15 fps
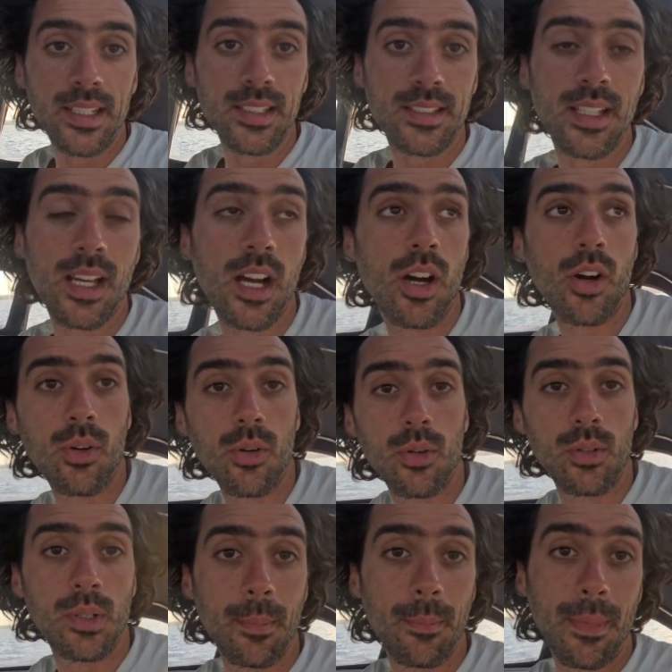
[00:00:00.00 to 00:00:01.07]
is
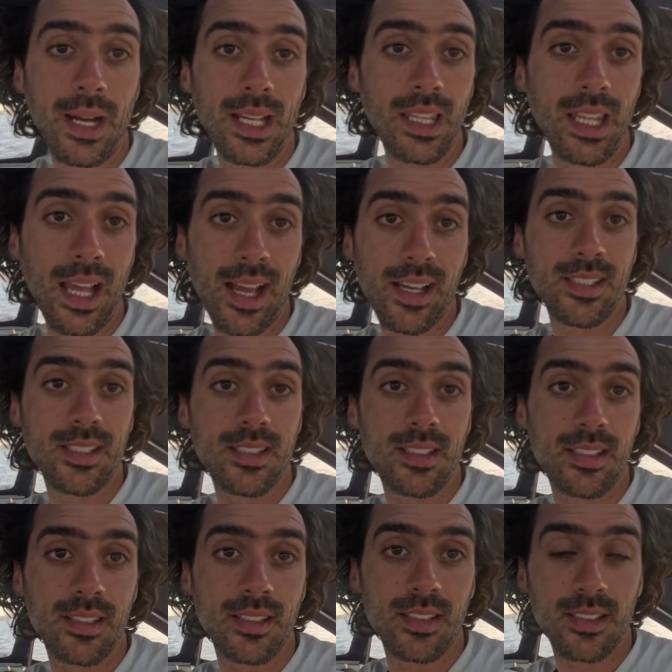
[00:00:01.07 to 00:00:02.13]
now my
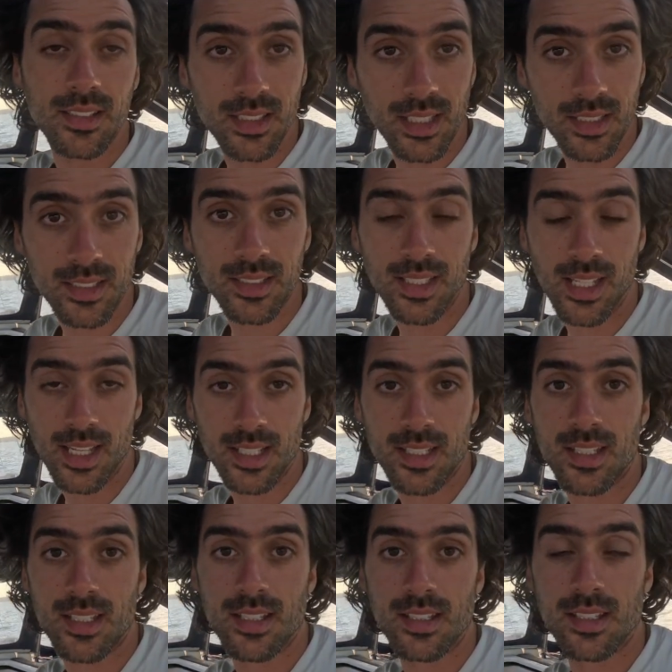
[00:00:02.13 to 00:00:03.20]
last
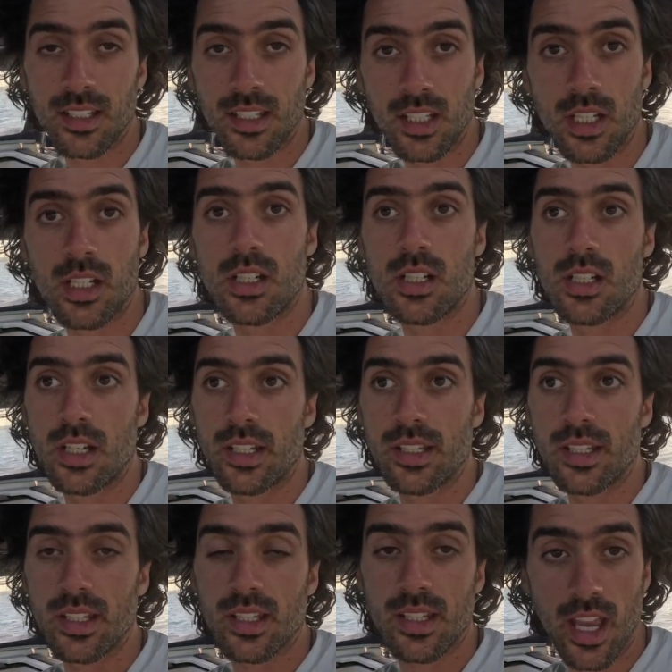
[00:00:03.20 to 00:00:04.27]
sunset here
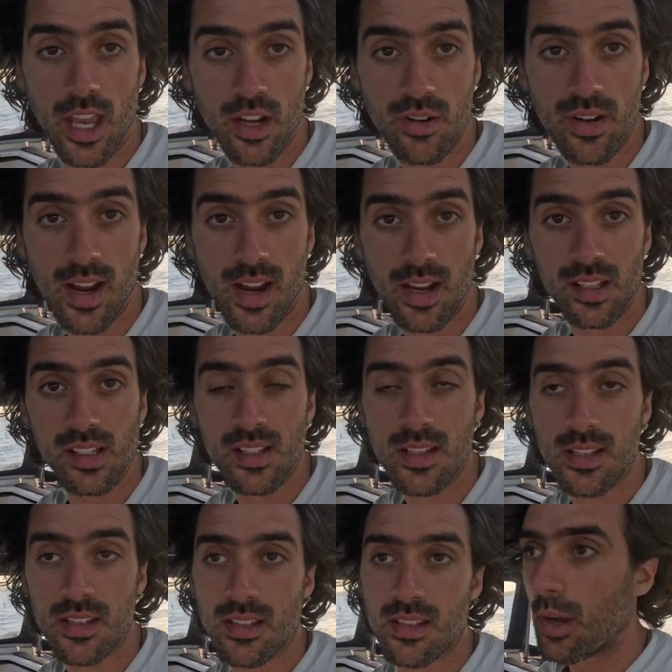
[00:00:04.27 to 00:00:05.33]
in the Canary
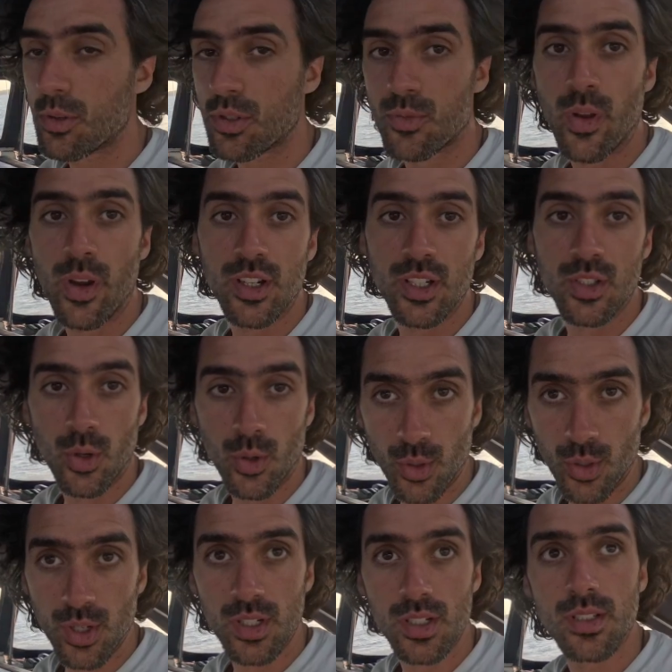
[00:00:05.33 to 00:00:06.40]
Islands. I was very
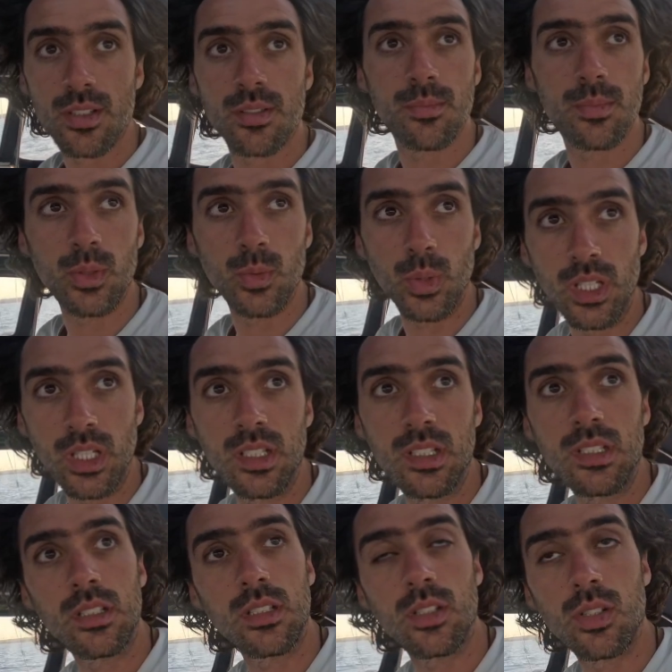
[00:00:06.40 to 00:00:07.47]
torn
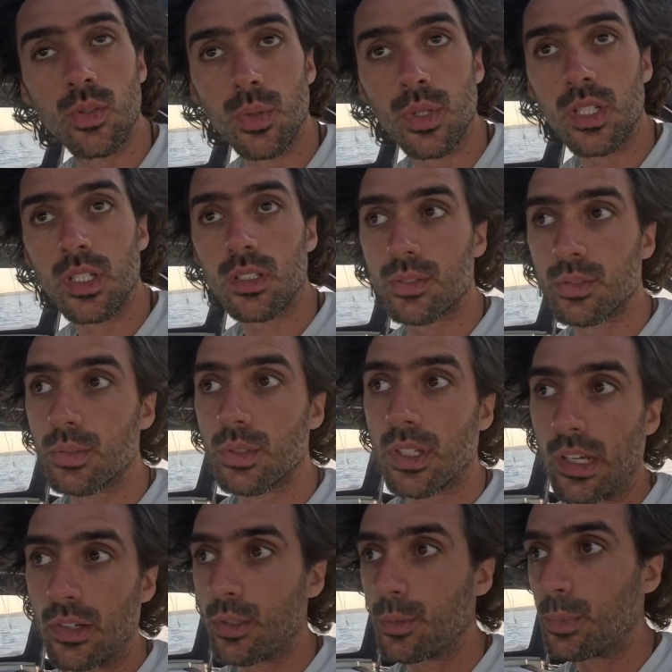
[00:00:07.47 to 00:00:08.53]
between going to the
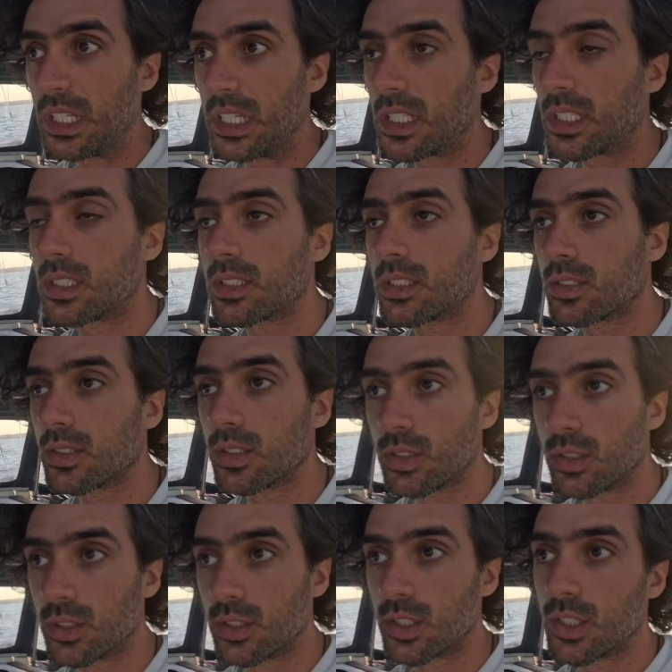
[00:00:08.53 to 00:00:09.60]
Caribbean
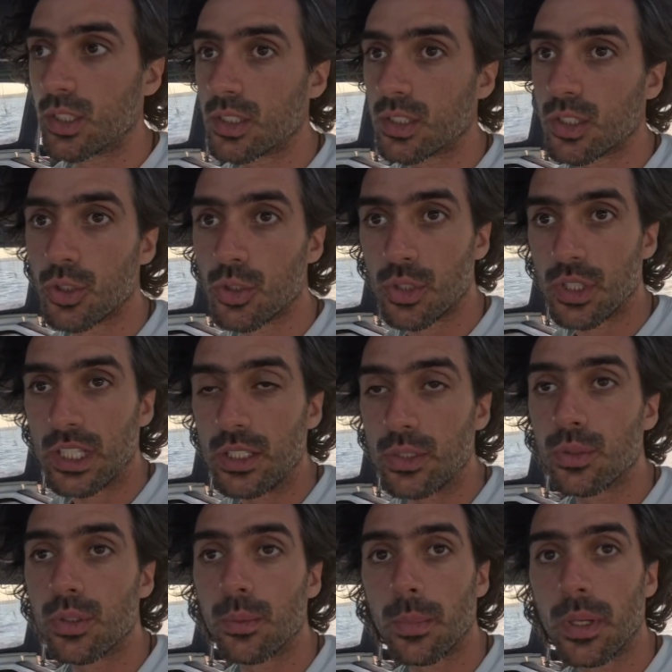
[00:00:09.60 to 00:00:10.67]
or going
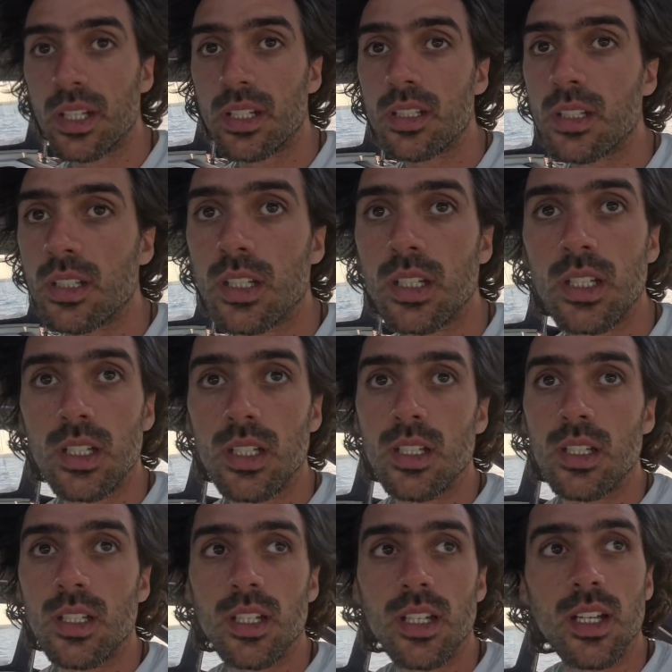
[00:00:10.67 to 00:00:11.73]
into the Med,
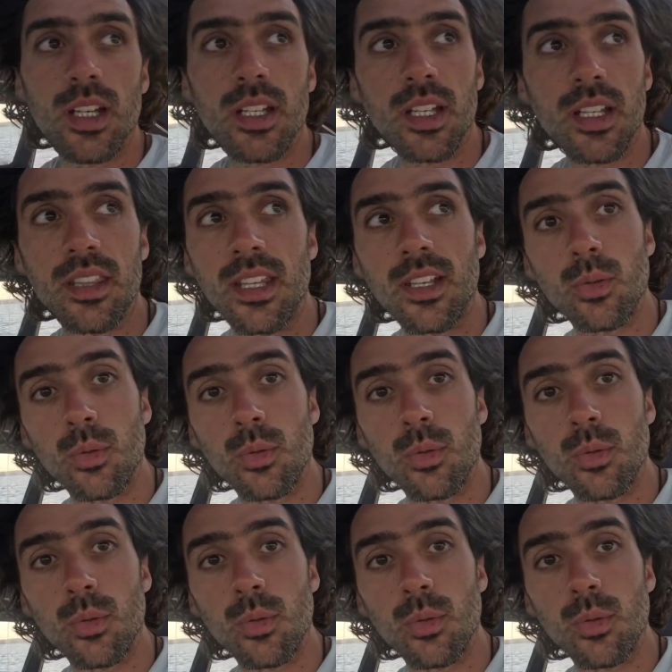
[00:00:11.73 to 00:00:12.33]
and I think